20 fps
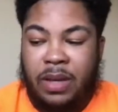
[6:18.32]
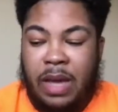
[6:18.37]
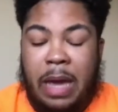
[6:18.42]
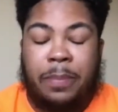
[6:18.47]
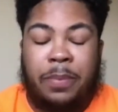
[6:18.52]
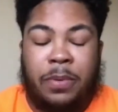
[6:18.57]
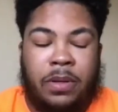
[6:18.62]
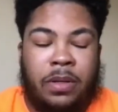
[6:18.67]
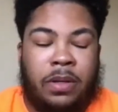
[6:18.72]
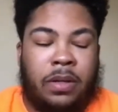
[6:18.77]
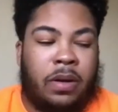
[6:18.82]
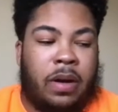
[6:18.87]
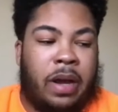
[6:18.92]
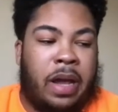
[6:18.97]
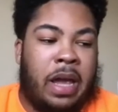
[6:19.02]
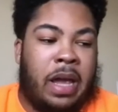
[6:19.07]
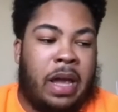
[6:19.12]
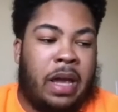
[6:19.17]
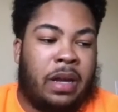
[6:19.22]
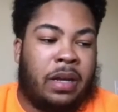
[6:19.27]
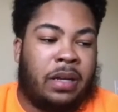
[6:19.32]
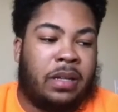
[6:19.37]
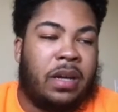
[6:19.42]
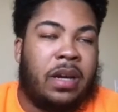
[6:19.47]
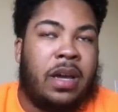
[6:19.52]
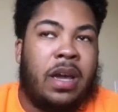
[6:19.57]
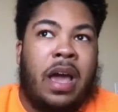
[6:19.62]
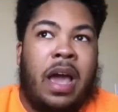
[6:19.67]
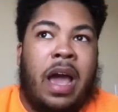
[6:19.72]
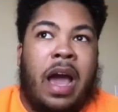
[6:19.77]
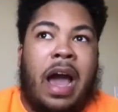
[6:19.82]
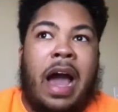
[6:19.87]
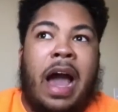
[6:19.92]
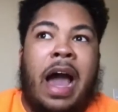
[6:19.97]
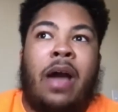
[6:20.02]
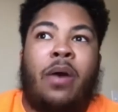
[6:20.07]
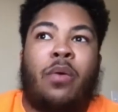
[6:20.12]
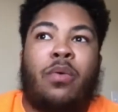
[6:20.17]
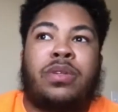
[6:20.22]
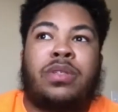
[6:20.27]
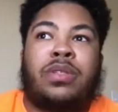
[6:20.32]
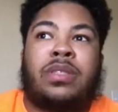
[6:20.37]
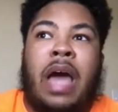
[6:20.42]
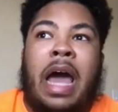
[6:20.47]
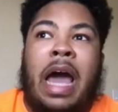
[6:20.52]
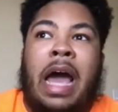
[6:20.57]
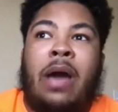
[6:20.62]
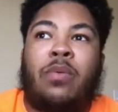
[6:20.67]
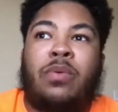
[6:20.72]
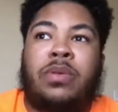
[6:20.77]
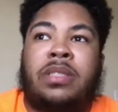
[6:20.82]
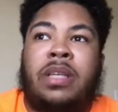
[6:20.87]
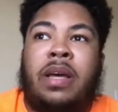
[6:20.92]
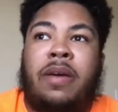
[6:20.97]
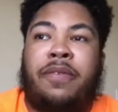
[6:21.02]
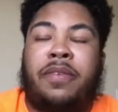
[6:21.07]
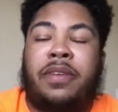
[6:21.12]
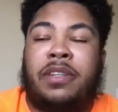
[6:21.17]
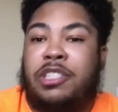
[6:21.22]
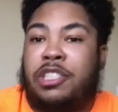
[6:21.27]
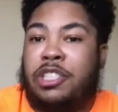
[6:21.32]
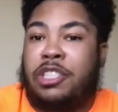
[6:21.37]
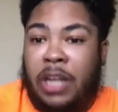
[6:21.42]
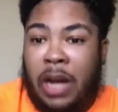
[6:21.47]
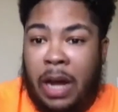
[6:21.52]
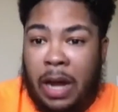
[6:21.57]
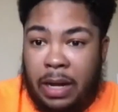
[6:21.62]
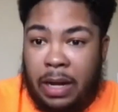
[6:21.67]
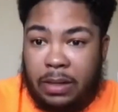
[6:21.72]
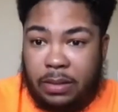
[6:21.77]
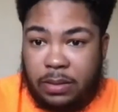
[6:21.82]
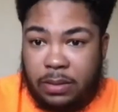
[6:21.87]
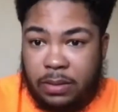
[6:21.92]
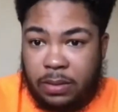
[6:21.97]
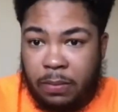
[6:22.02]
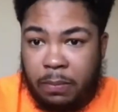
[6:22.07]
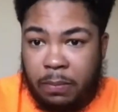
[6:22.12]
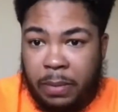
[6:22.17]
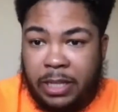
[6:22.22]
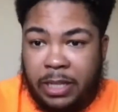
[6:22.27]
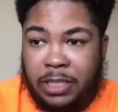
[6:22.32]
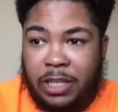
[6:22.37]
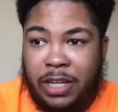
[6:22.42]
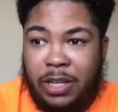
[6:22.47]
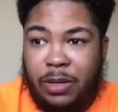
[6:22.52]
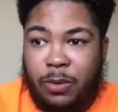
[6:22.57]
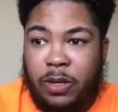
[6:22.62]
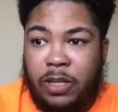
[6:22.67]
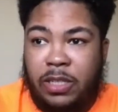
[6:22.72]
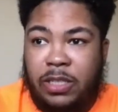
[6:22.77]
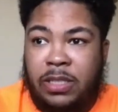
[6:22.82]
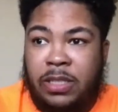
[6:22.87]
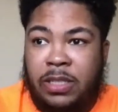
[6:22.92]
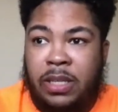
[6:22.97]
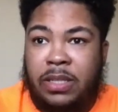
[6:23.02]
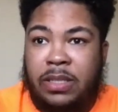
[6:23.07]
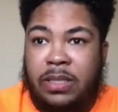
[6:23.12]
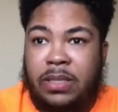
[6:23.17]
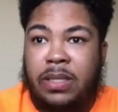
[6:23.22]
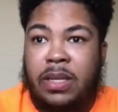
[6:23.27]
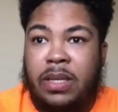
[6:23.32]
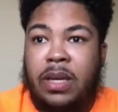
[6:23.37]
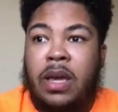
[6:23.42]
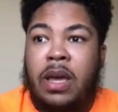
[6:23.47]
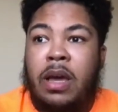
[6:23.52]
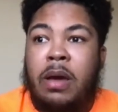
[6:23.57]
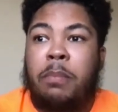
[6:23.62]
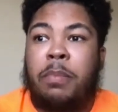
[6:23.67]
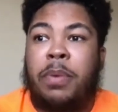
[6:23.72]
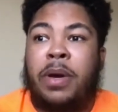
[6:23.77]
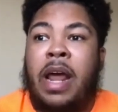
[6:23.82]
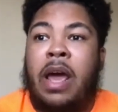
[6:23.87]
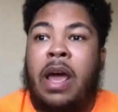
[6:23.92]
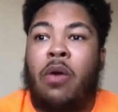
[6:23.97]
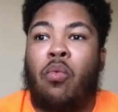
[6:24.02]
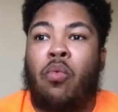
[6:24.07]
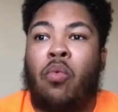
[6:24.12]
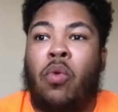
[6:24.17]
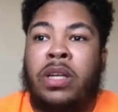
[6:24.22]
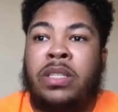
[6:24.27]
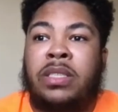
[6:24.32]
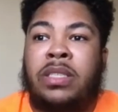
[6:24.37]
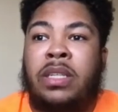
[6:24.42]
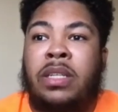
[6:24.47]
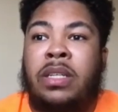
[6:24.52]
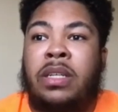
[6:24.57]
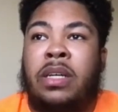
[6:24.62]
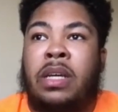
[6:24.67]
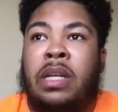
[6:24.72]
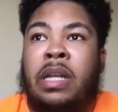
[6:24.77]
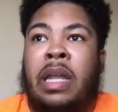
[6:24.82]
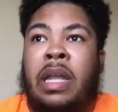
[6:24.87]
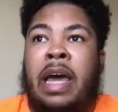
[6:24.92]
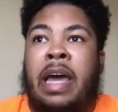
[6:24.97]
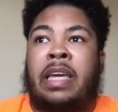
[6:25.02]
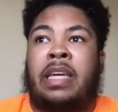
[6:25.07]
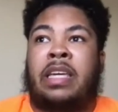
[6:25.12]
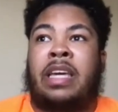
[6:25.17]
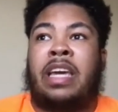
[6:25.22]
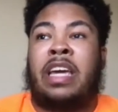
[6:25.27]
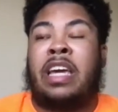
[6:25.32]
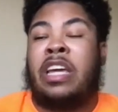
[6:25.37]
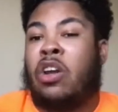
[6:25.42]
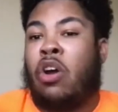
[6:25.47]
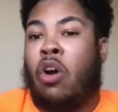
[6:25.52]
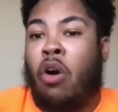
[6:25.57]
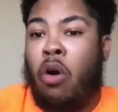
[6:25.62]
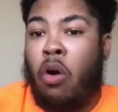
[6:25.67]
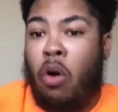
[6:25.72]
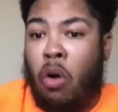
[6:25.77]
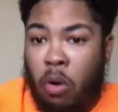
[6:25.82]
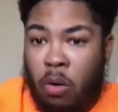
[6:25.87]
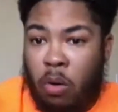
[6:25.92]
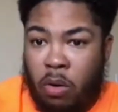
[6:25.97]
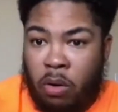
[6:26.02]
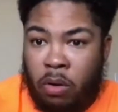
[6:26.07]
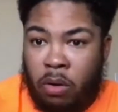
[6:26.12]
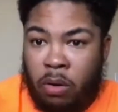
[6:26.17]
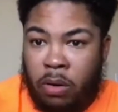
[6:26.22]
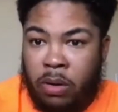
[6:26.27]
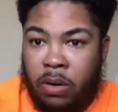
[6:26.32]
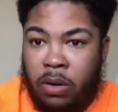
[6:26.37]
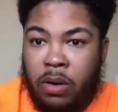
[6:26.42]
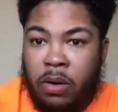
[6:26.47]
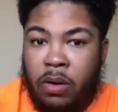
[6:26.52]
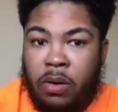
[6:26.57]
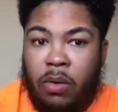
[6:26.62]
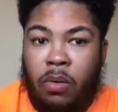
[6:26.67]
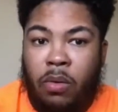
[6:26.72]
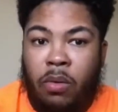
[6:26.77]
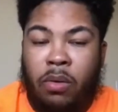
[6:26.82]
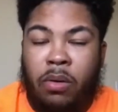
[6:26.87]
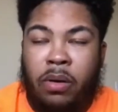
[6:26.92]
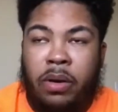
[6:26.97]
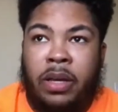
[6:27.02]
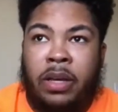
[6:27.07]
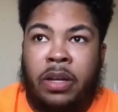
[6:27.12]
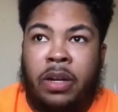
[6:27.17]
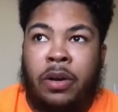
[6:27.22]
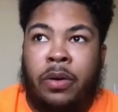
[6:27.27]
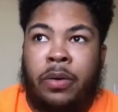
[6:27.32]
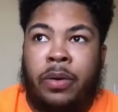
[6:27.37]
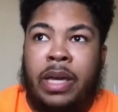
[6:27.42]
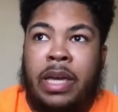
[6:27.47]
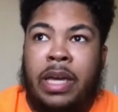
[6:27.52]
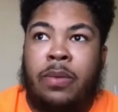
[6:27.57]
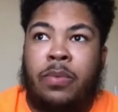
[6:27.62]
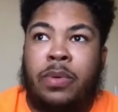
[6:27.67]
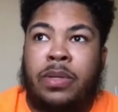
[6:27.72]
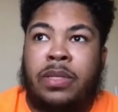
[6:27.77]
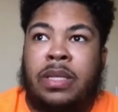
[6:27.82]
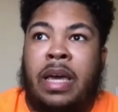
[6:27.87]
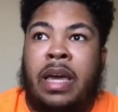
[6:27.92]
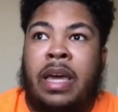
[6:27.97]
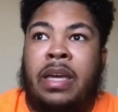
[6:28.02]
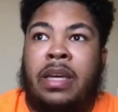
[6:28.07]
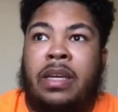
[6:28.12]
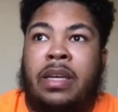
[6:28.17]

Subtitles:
here. And I was definitely shocked by January 6th, but I wasn't like in horror. It was like